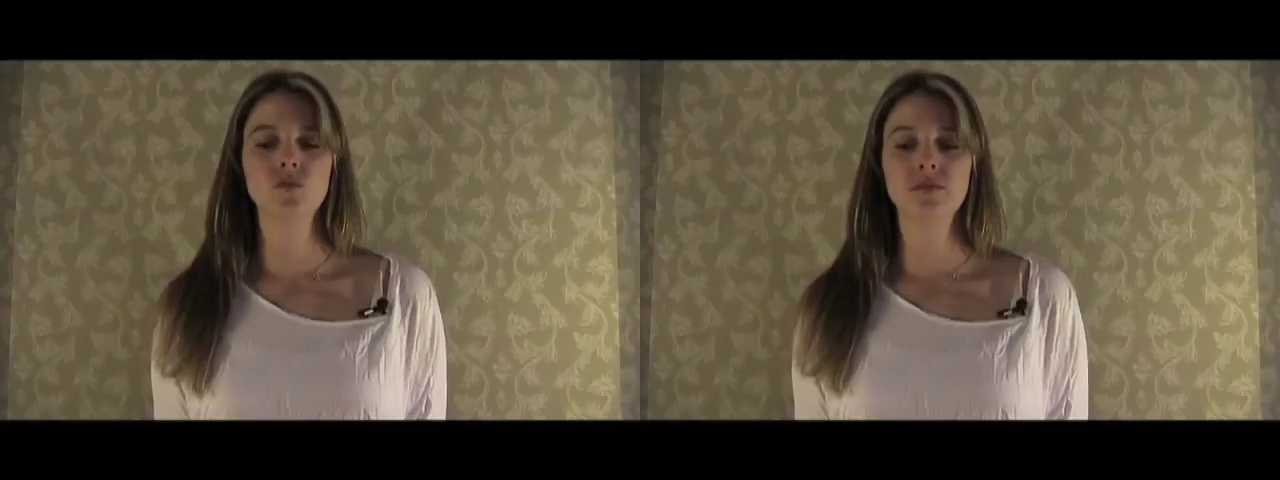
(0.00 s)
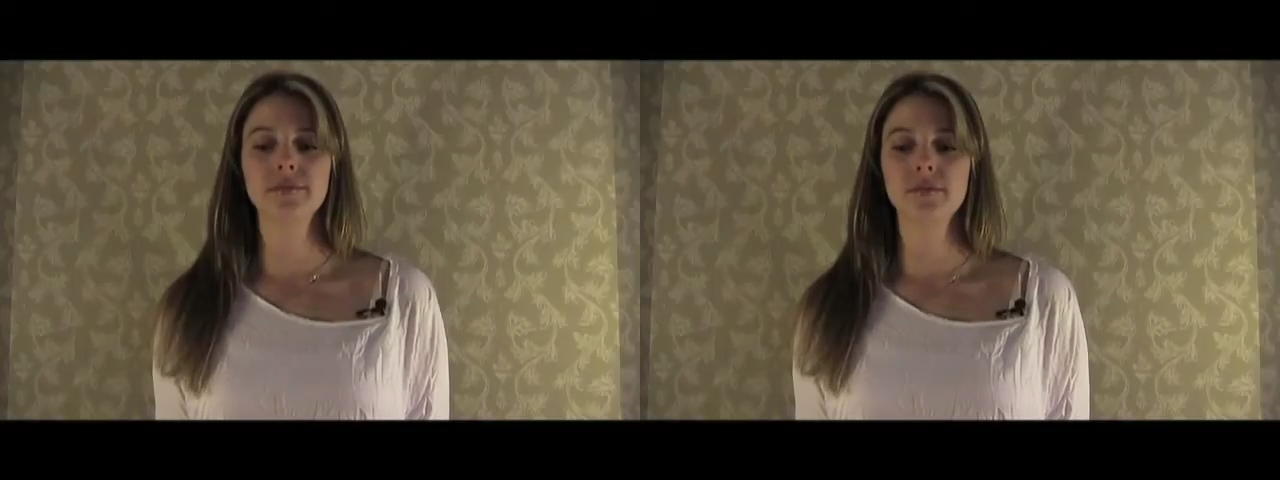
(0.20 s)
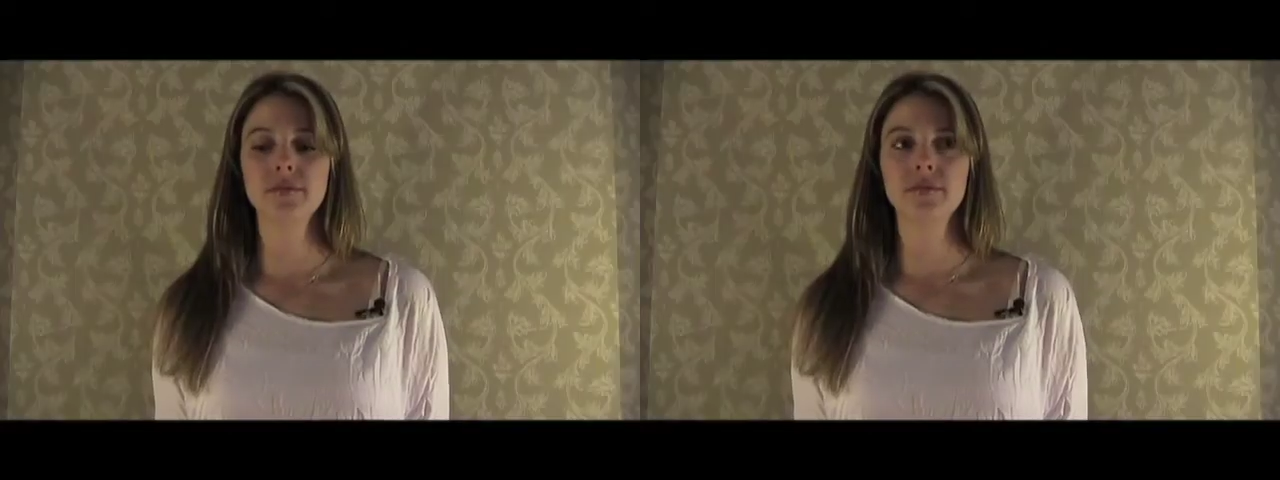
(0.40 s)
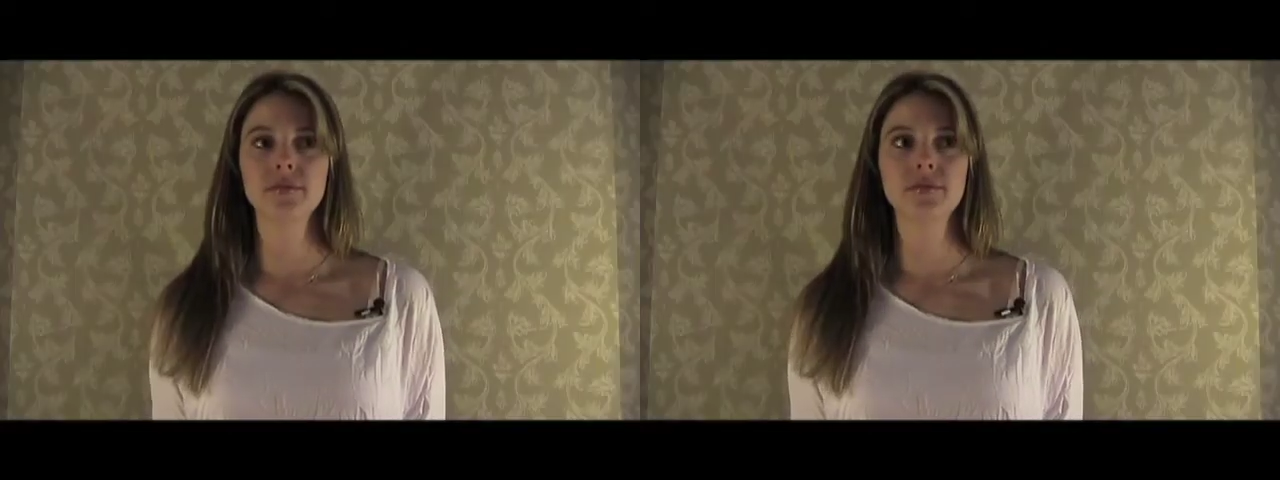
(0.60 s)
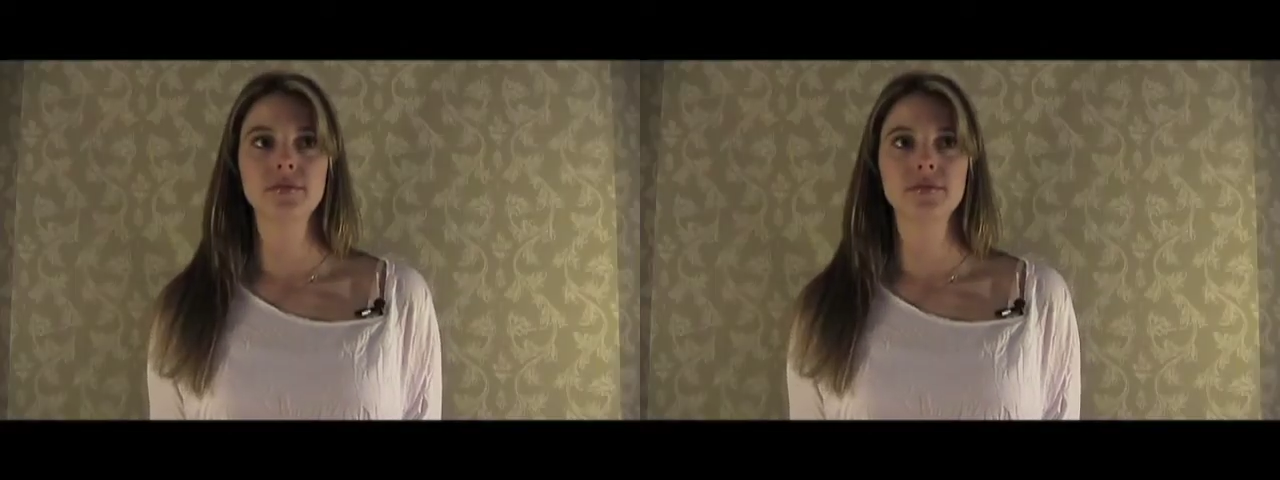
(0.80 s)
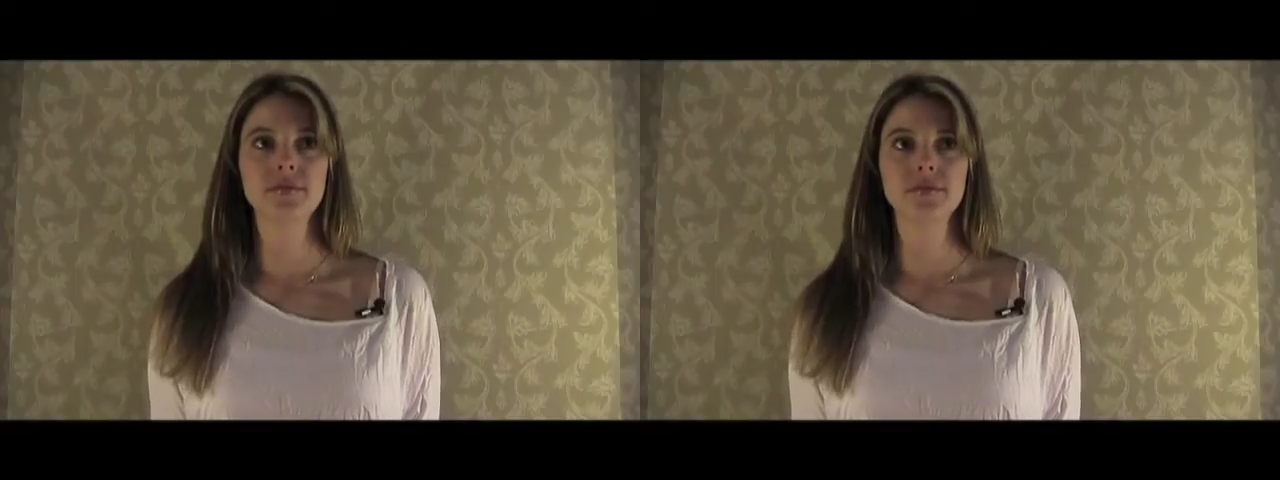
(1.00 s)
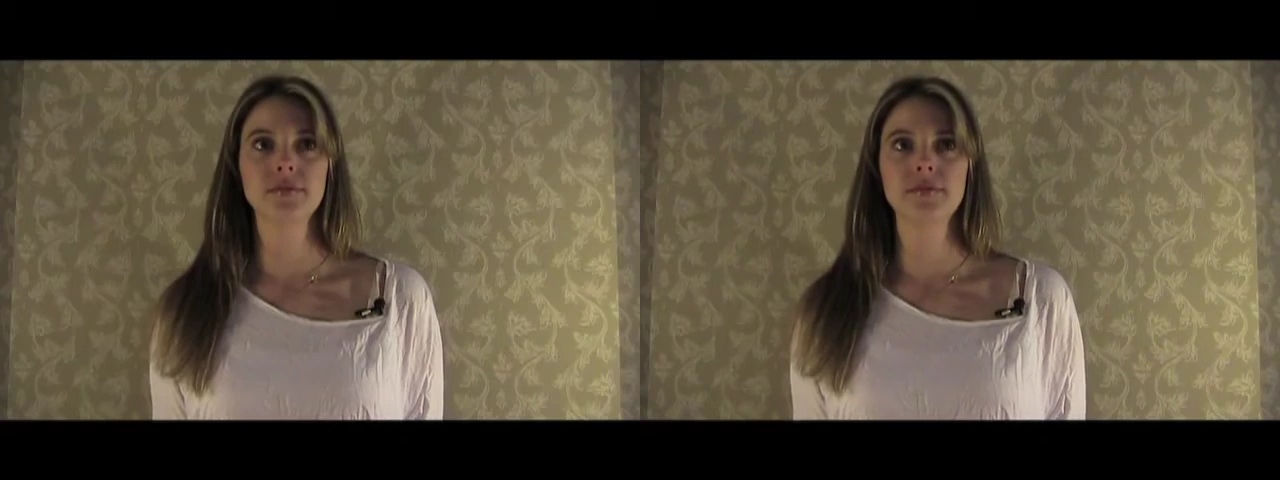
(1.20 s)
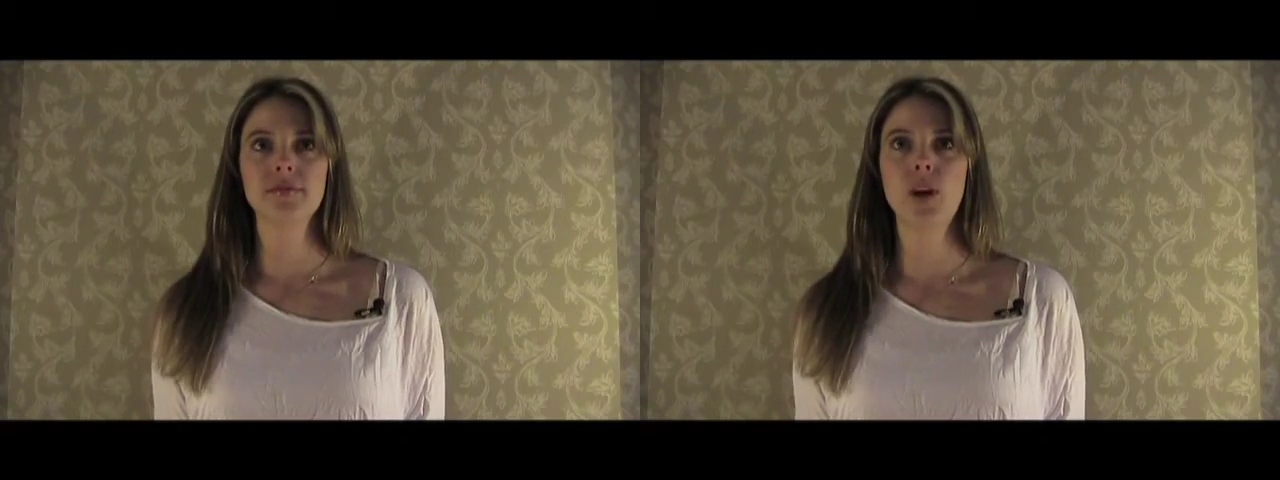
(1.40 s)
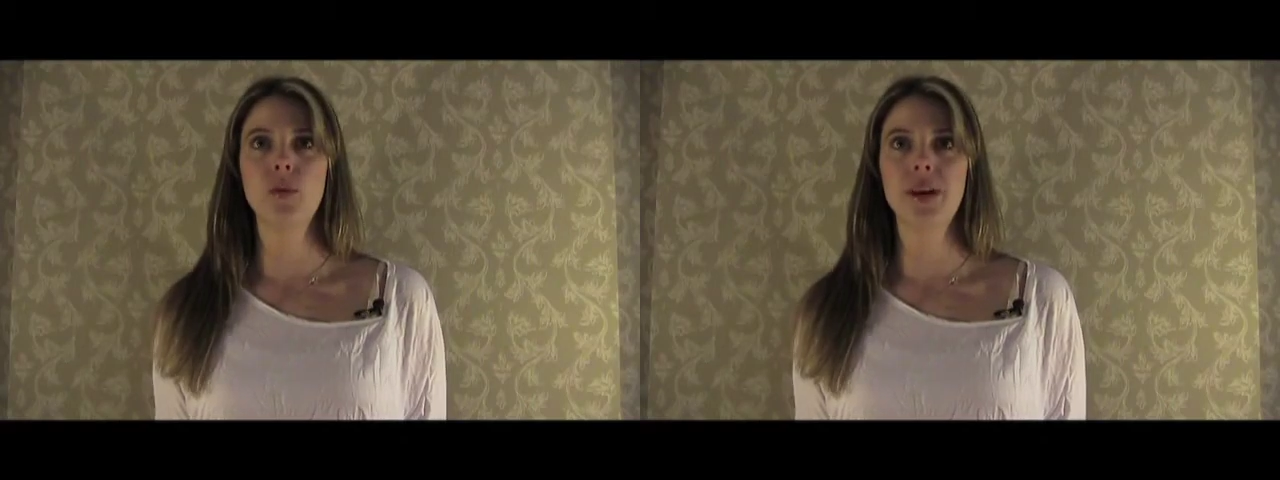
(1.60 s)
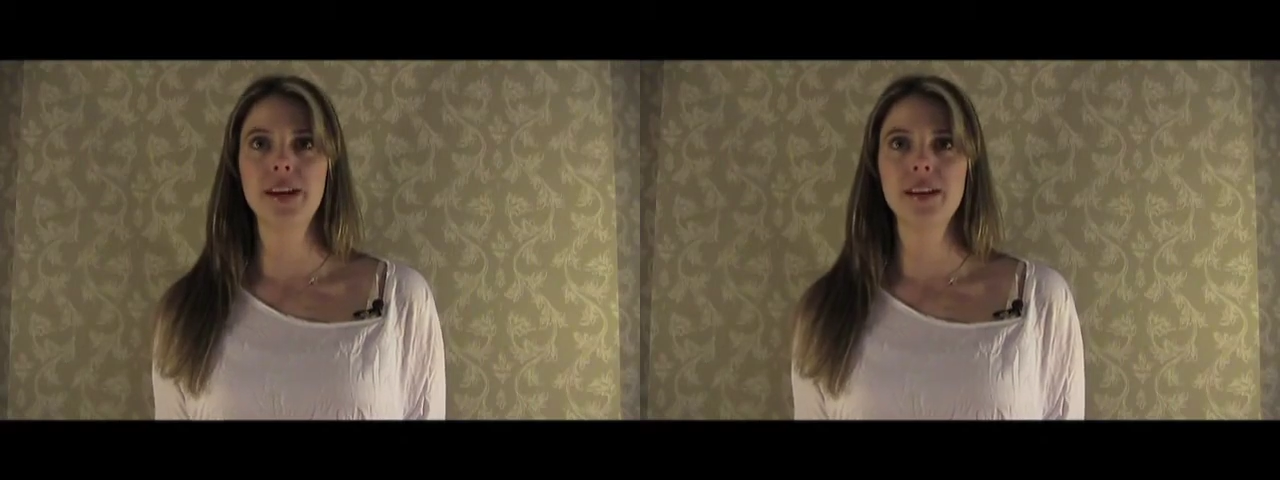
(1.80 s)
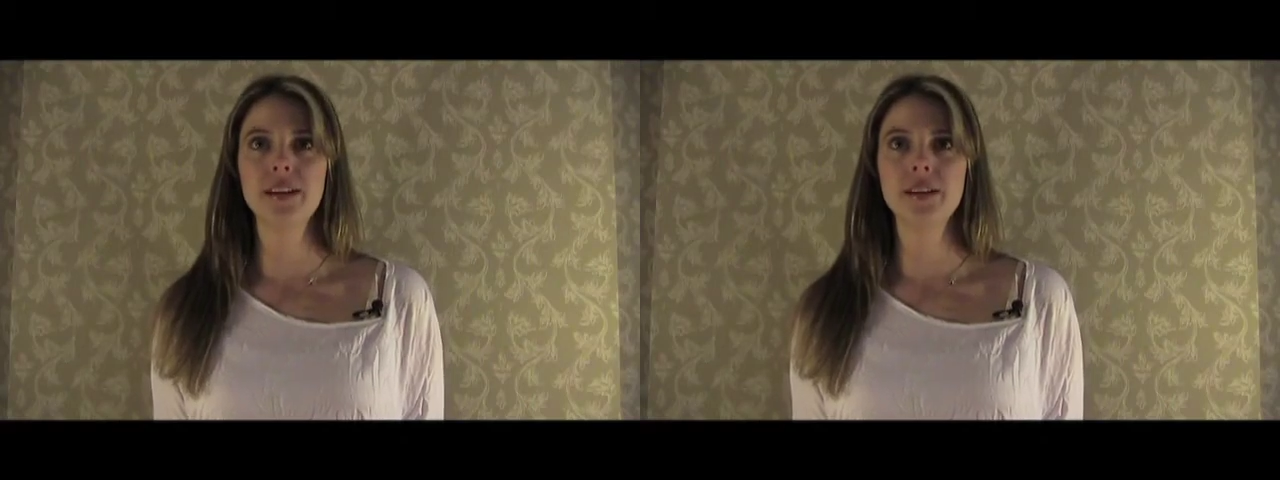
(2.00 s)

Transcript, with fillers: Give me a slate. A what?